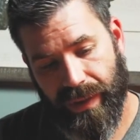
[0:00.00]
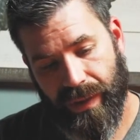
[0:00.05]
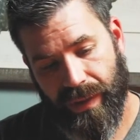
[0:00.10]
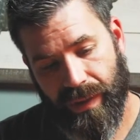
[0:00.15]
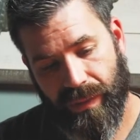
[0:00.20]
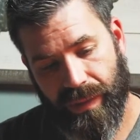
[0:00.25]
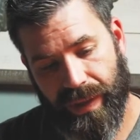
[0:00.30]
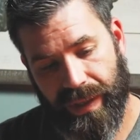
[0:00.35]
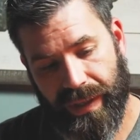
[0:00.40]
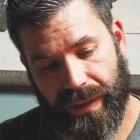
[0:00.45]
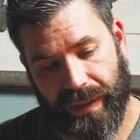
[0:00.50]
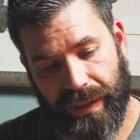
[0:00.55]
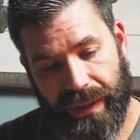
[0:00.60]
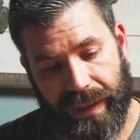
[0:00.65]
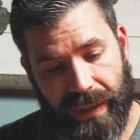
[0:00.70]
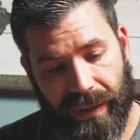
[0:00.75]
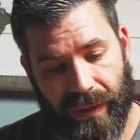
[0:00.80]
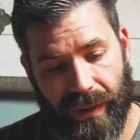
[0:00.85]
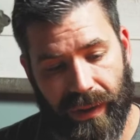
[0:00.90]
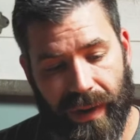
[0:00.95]
we can
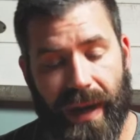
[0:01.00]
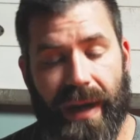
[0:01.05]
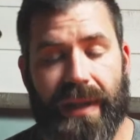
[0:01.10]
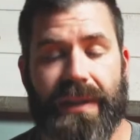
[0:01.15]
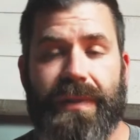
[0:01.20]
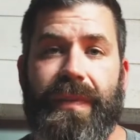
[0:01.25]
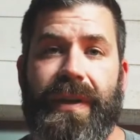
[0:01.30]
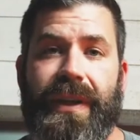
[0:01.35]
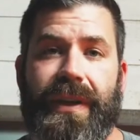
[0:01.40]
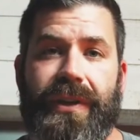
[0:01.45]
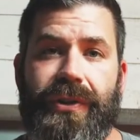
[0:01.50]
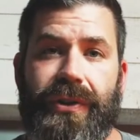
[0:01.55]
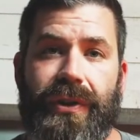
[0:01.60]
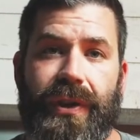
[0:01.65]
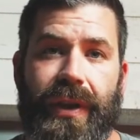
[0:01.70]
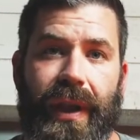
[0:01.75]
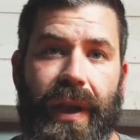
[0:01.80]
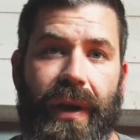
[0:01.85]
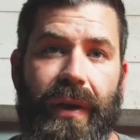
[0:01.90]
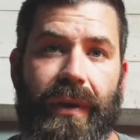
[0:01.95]
link our ads
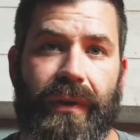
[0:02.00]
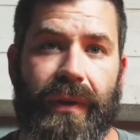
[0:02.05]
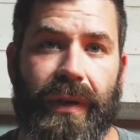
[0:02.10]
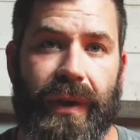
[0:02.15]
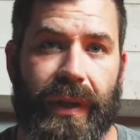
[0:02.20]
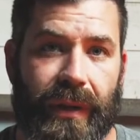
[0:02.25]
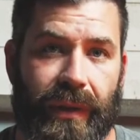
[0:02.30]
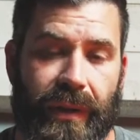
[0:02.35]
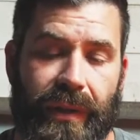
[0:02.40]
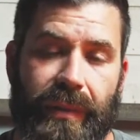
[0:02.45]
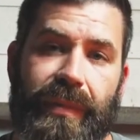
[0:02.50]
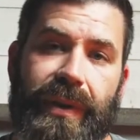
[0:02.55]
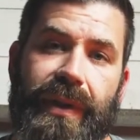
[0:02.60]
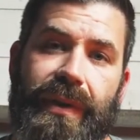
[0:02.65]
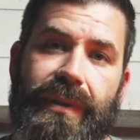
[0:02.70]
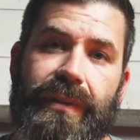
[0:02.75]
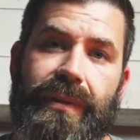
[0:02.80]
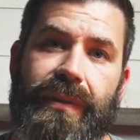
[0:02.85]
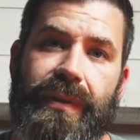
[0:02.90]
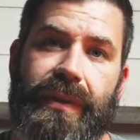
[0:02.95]
manager account and all the
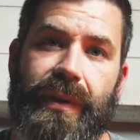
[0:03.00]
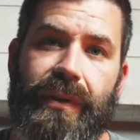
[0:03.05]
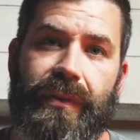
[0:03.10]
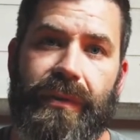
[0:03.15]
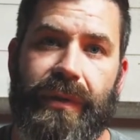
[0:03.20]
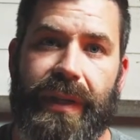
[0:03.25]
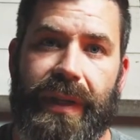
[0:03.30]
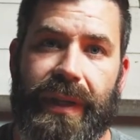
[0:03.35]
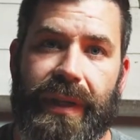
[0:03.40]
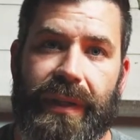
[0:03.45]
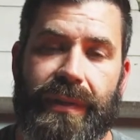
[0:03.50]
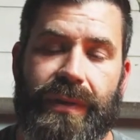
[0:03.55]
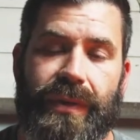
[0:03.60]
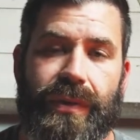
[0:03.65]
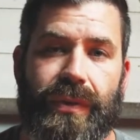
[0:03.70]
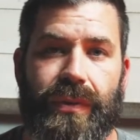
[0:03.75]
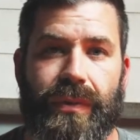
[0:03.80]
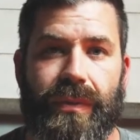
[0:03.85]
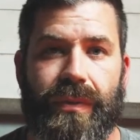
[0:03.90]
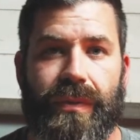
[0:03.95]
pixels that are related
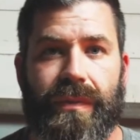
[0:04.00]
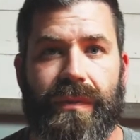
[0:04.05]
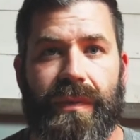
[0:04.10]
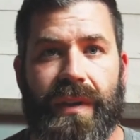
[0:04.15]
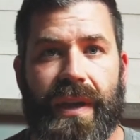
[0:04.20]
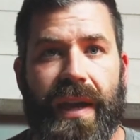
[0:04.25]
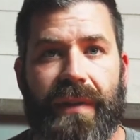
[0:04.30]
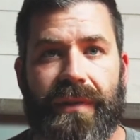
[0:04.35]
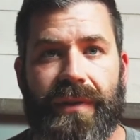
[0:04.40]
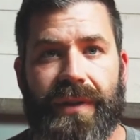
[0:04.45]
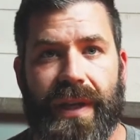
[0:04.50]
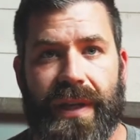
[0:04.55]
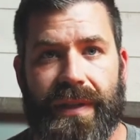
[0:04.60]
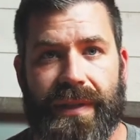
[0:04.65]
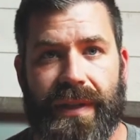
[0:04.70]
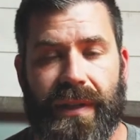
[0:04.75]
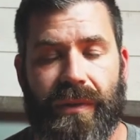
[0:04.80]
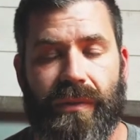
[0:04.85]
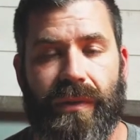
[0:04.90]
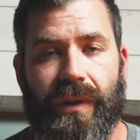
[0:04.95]
to the
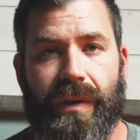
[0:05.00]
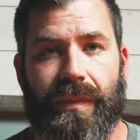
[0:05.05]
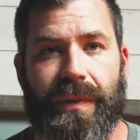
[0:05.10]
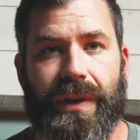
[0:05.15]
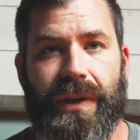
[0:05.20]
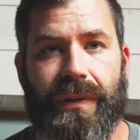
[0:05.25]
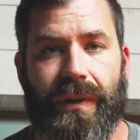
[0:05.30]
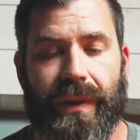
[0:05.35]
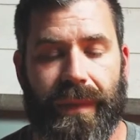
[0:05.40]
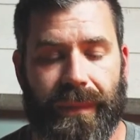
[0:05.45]
advertising that we're gonna be doing.